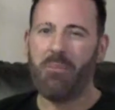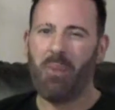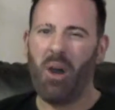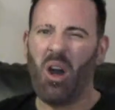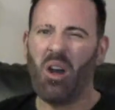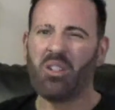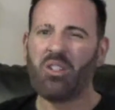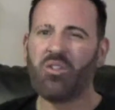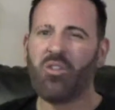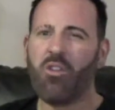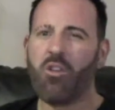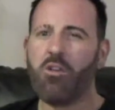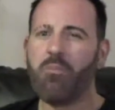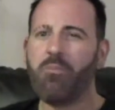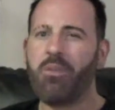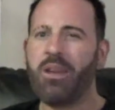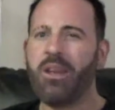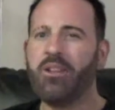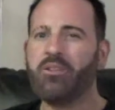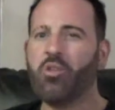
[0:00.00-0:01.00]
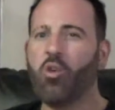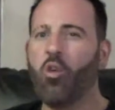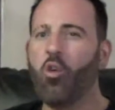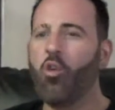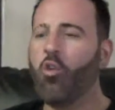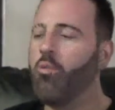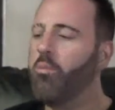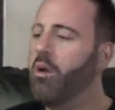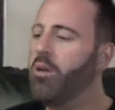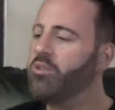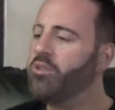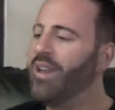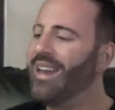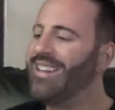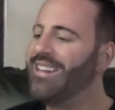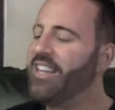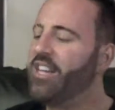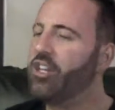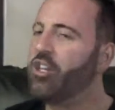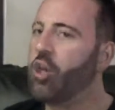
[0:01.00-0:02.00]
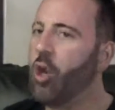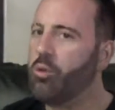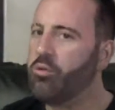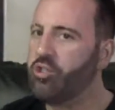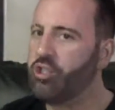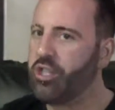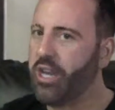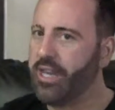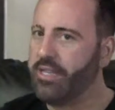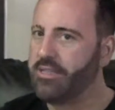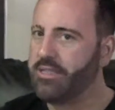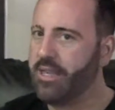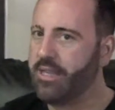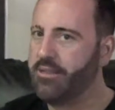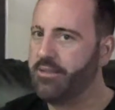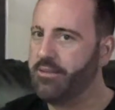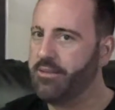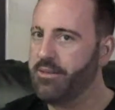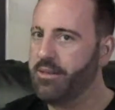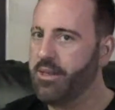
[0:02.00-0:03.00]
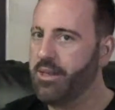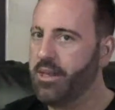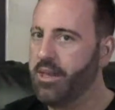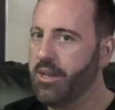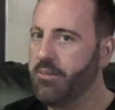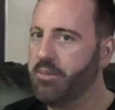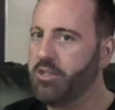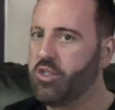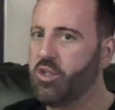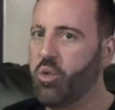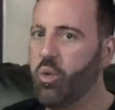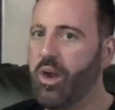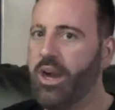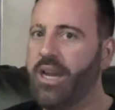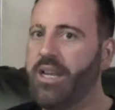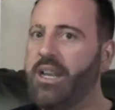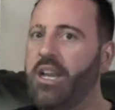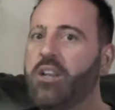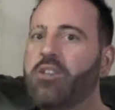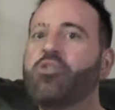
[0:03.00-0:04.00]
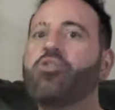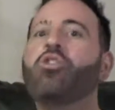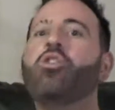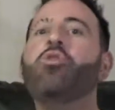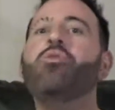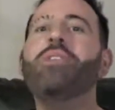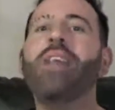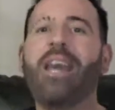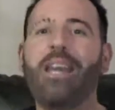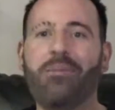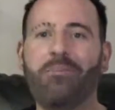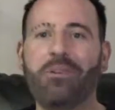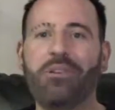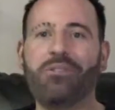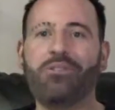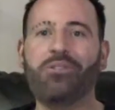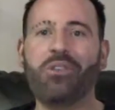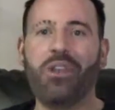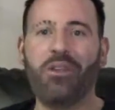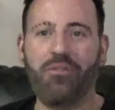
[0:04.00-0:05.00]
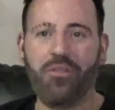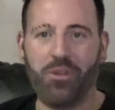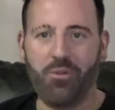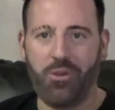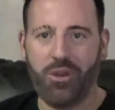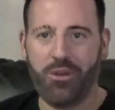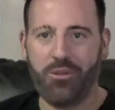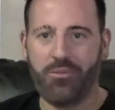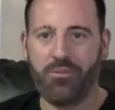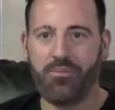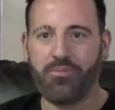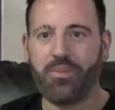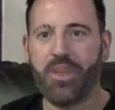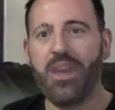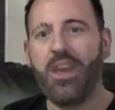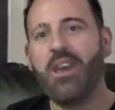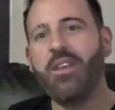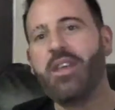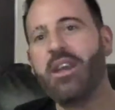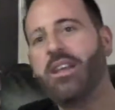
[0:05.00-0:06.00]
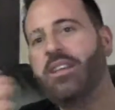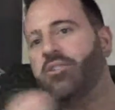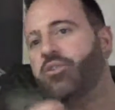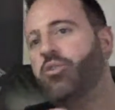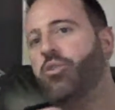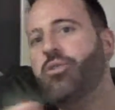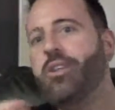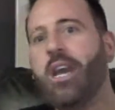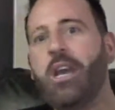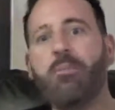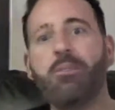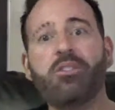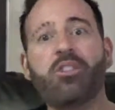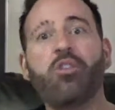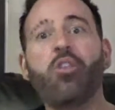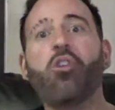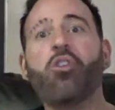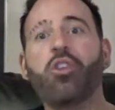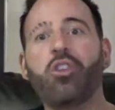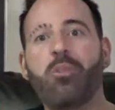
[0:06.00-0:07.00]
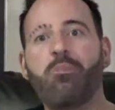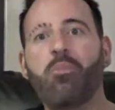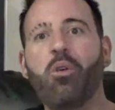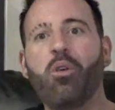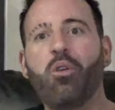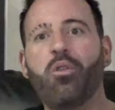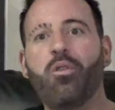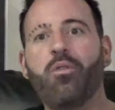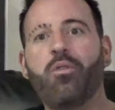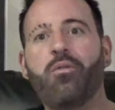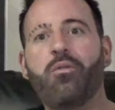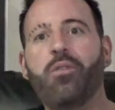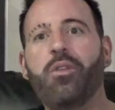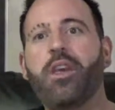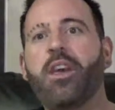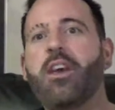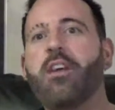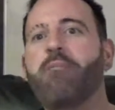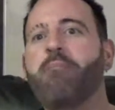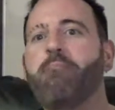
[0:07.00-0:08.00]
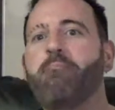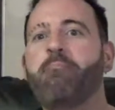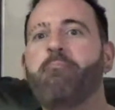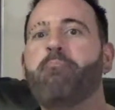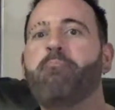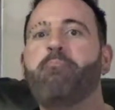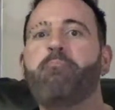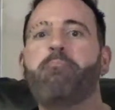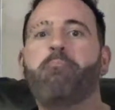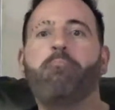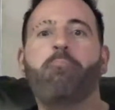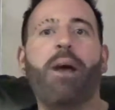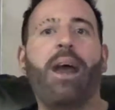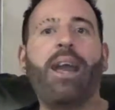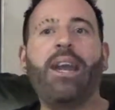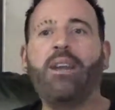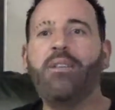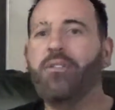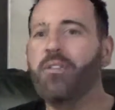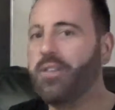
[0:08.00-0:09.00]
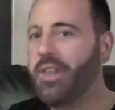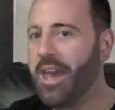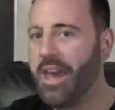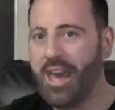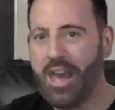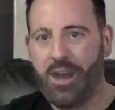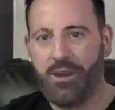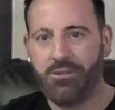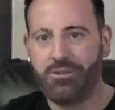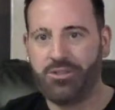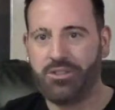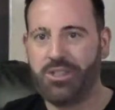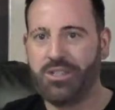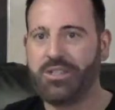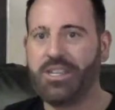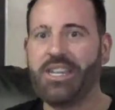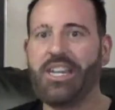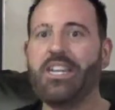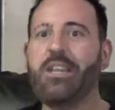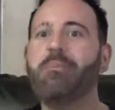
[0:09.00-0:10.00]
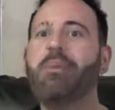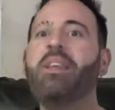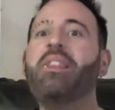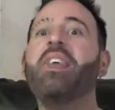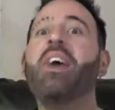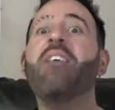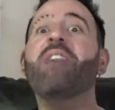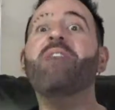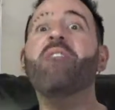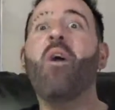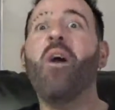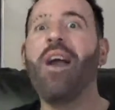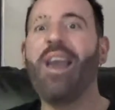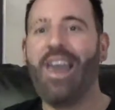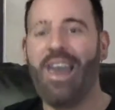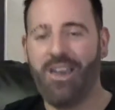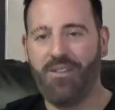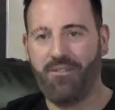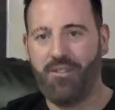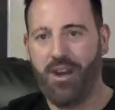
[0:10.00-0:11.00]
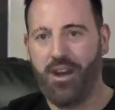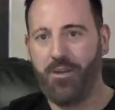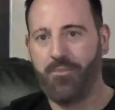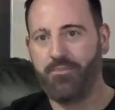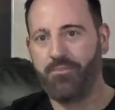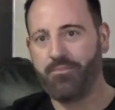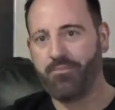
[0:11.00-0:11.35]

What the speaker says: Parts therapy is almost like negotiating between two neighbors, if you will. Now, these two neighbors are not going to move. They're paid for their houses. They're going to be there forever.